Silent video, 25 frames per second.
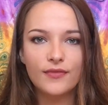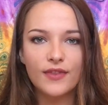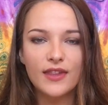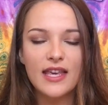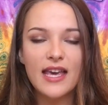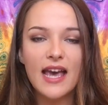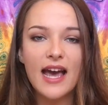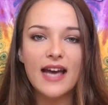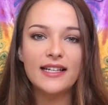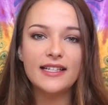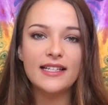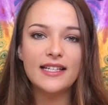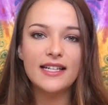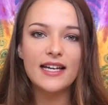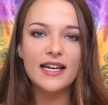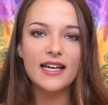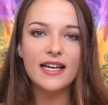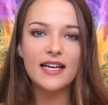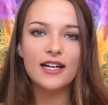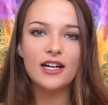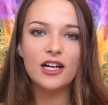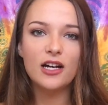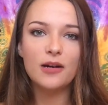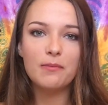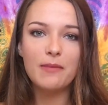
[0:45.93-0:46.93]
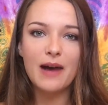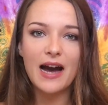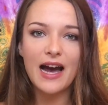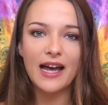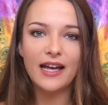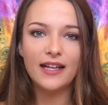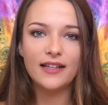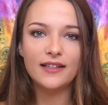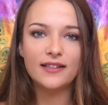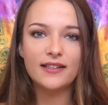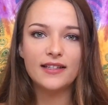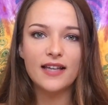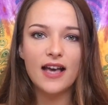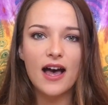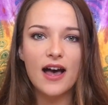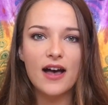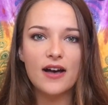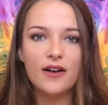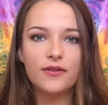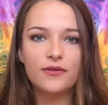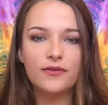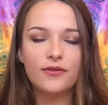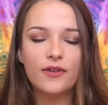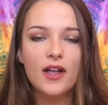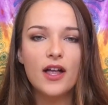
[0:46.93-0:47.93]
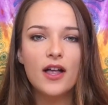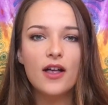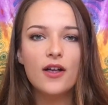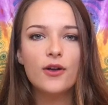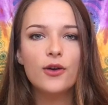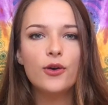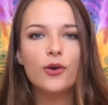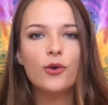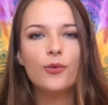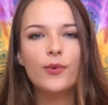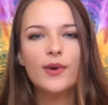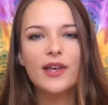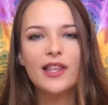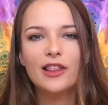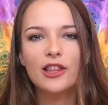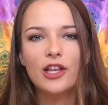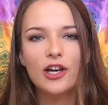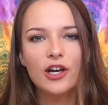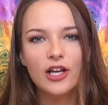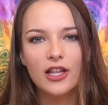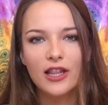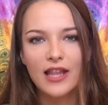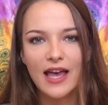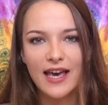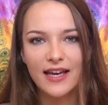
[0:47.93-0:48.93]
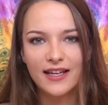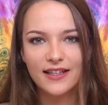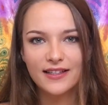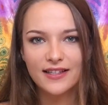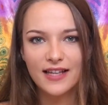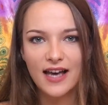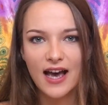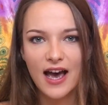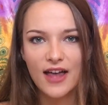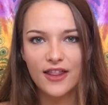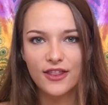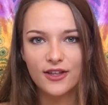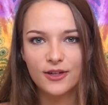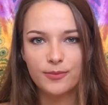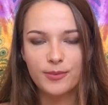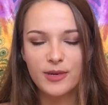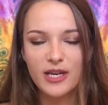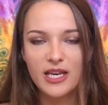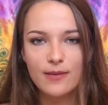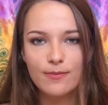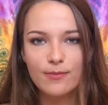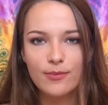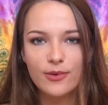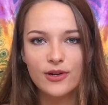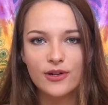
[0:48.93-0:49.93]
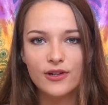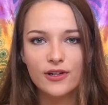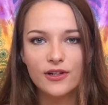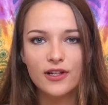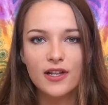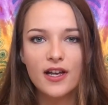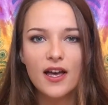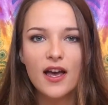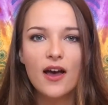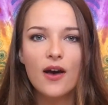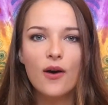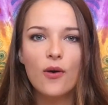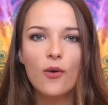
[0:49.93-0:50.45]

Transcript: The idea in our minds of who we look like to other people,